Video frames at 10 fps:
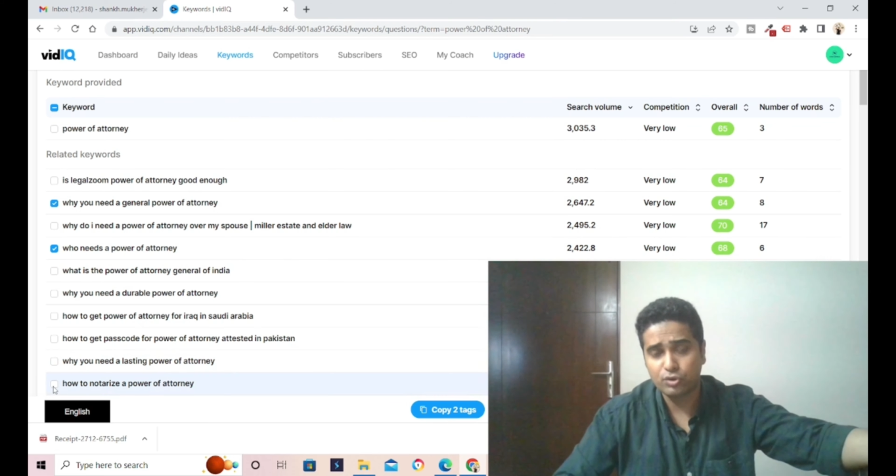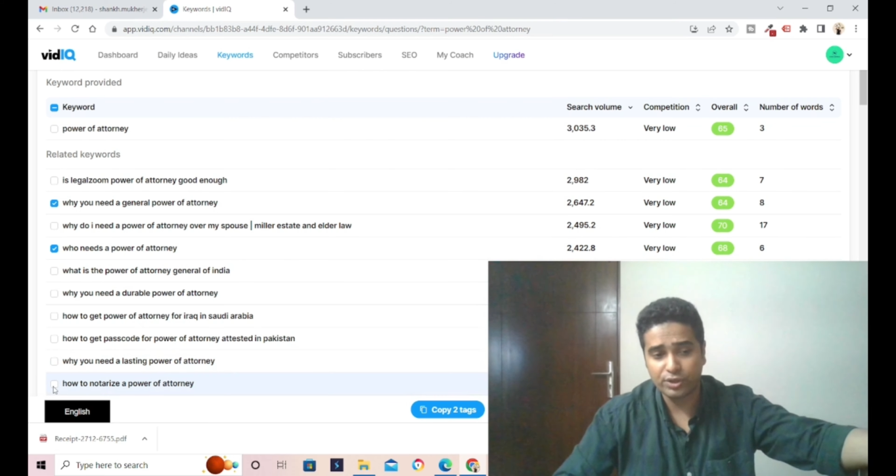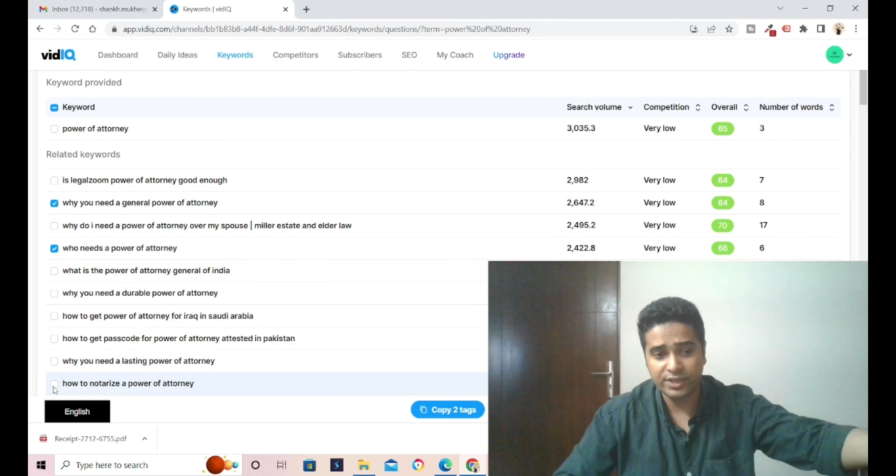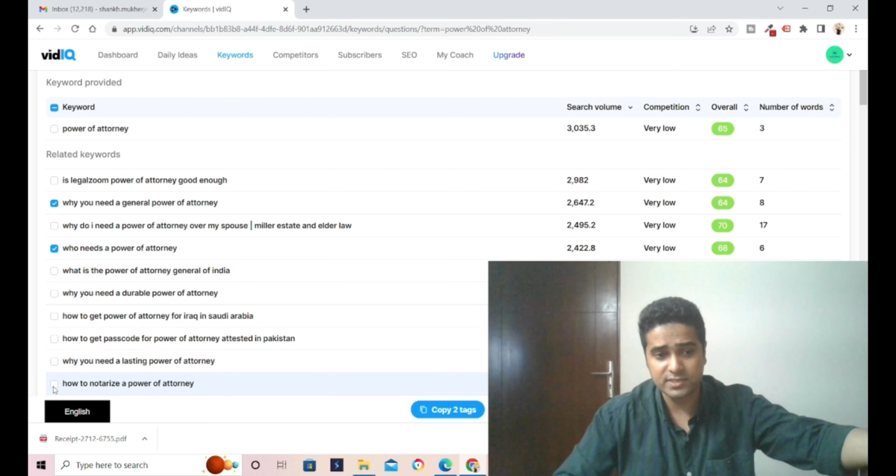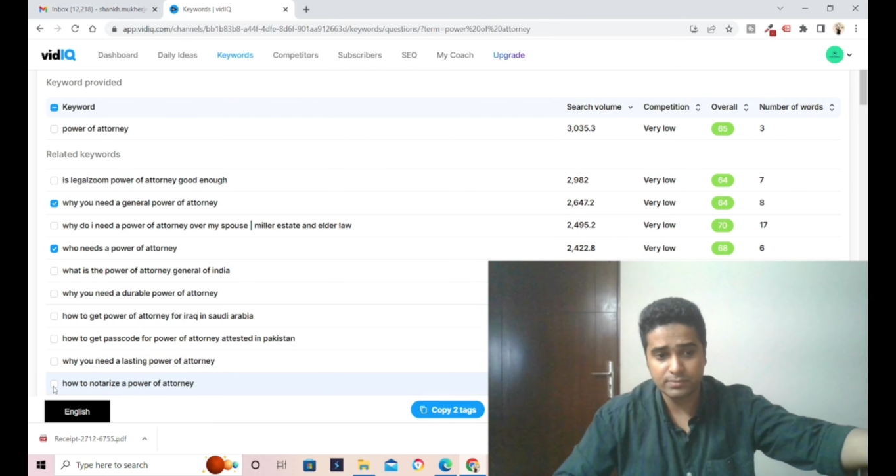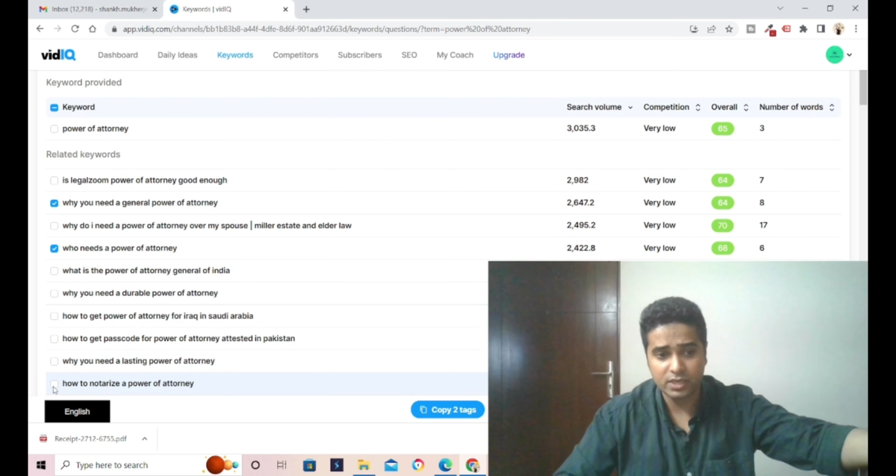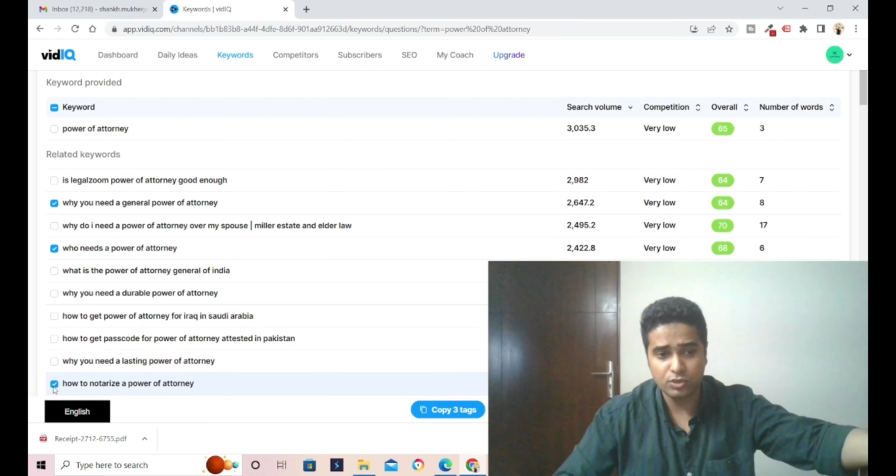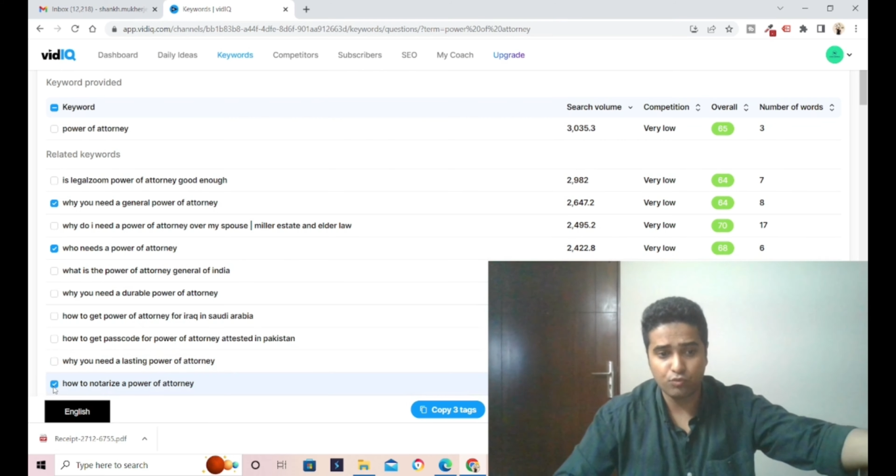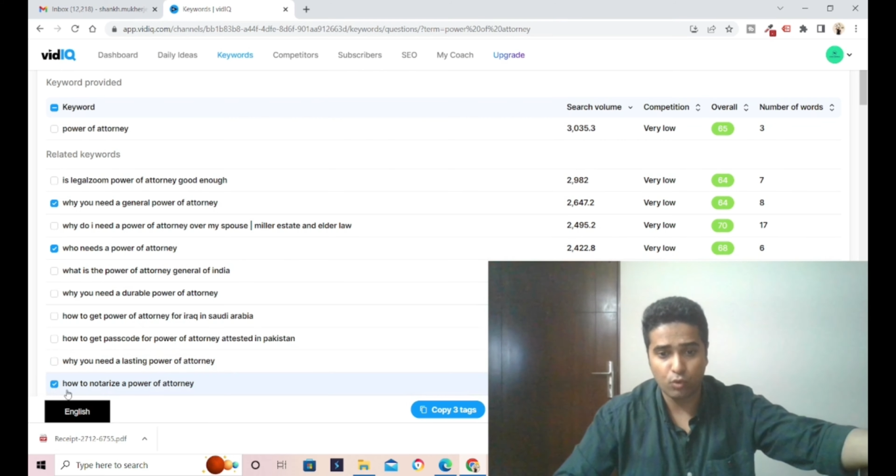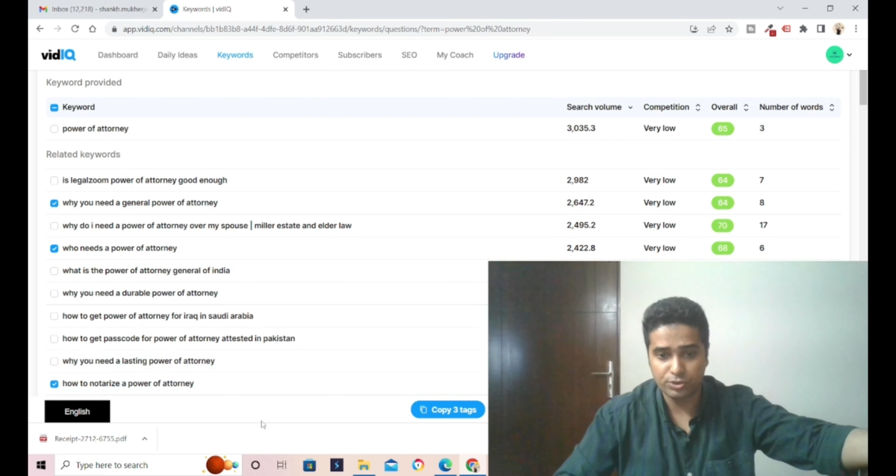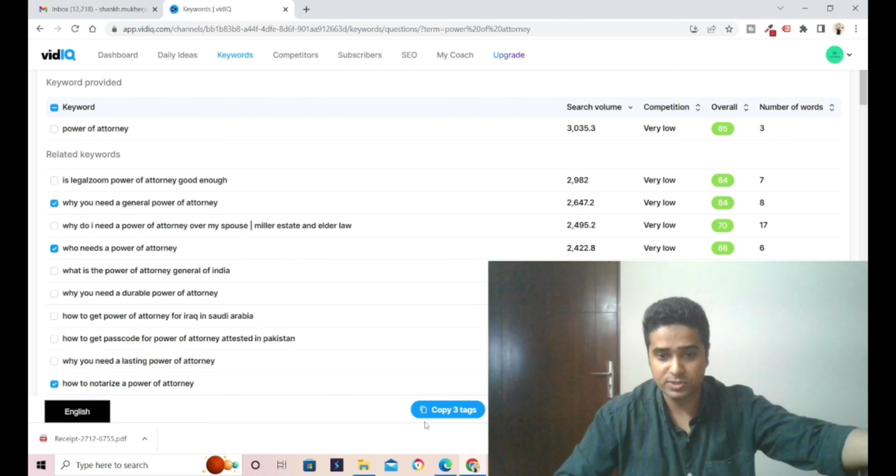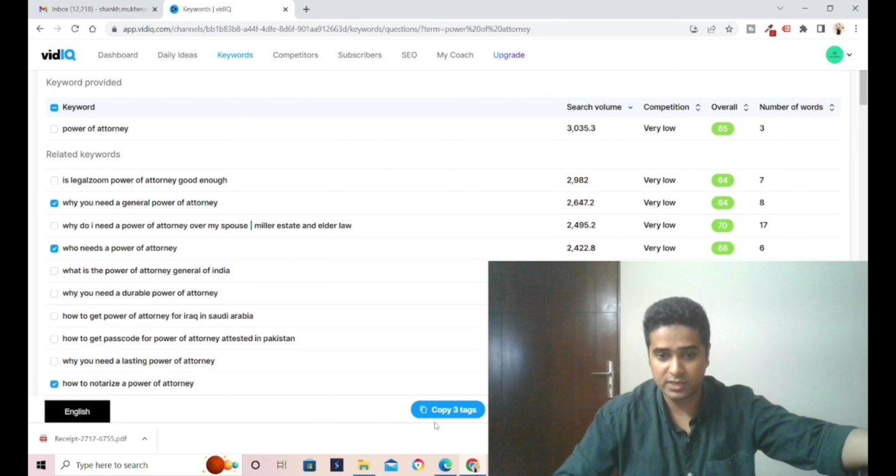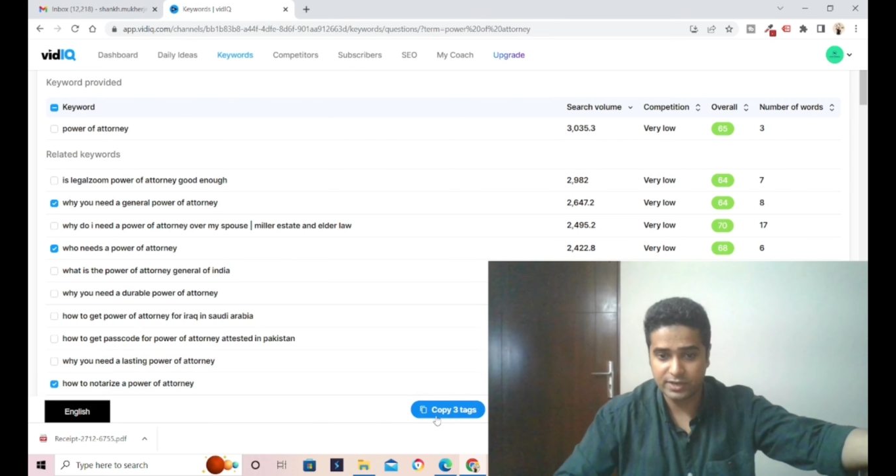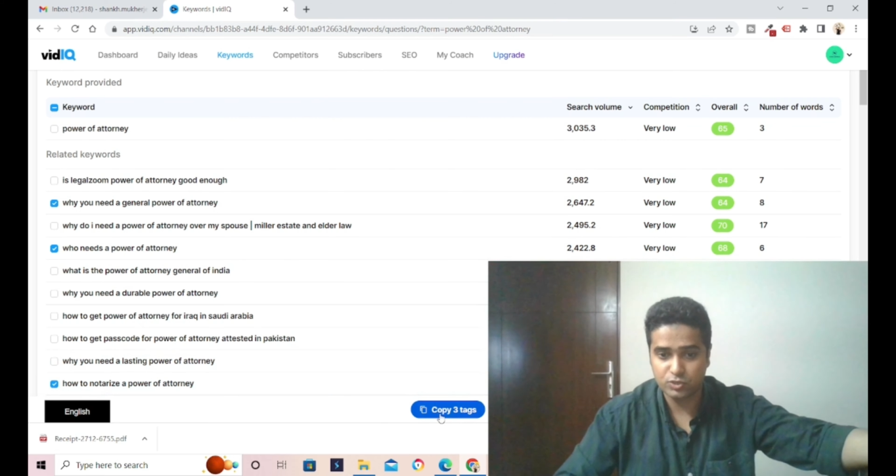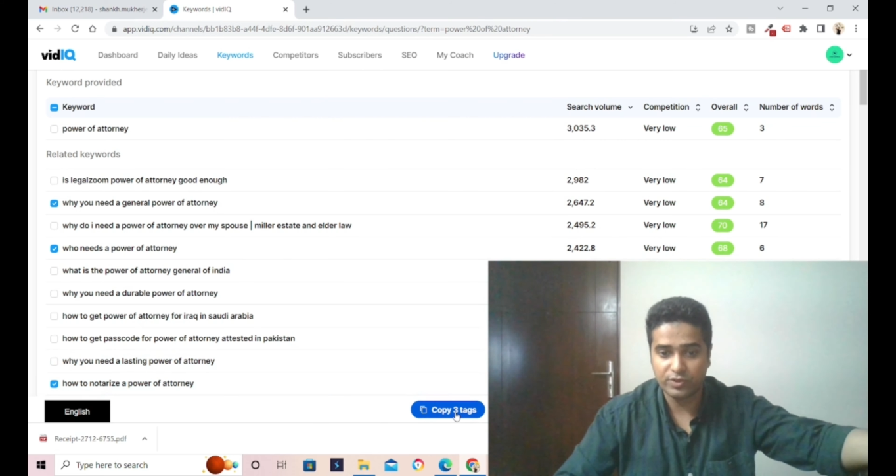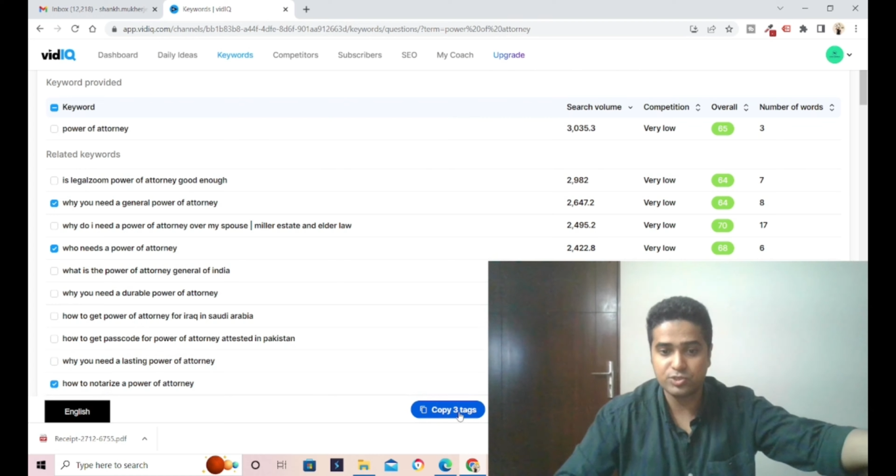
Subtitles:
of attorney is something you want to select.